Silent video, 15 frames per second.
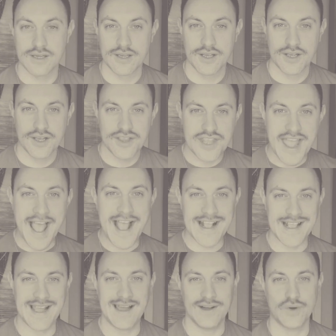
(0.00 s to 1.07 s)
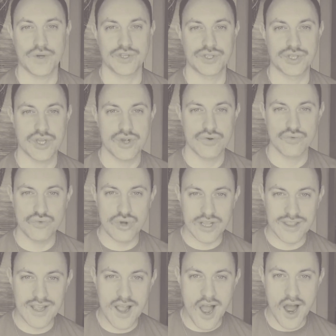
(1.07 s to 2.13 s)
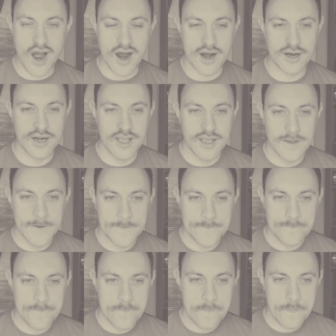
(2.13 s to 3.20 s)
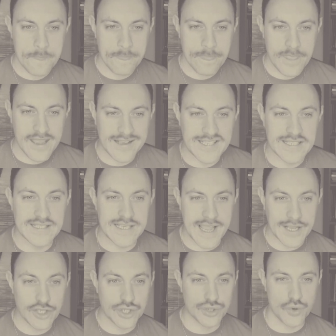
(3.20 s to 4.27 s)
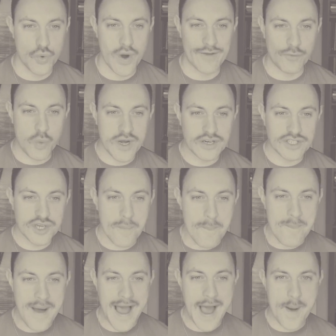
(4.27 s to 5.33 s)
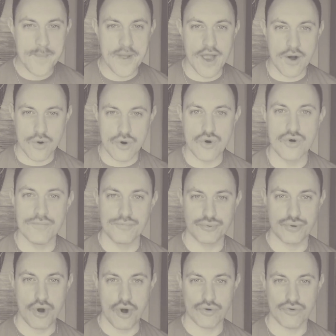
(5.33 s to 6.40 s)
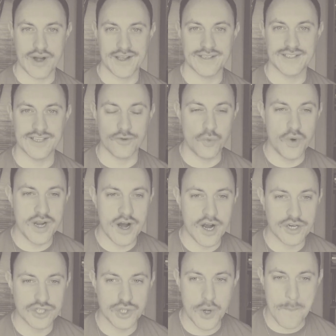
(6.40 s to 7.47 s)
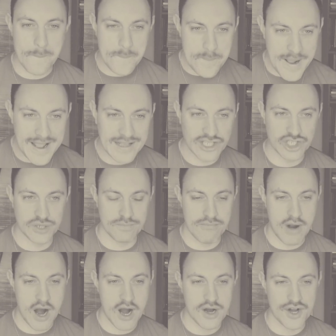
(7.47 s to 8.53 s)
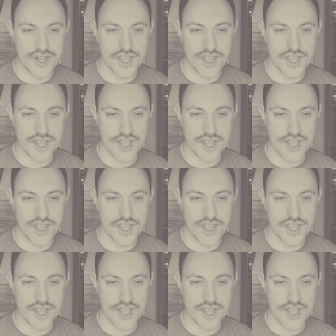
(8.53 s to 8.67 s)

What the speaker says: the I cannots really are essential if we are to map our own progress, if we are to benchmark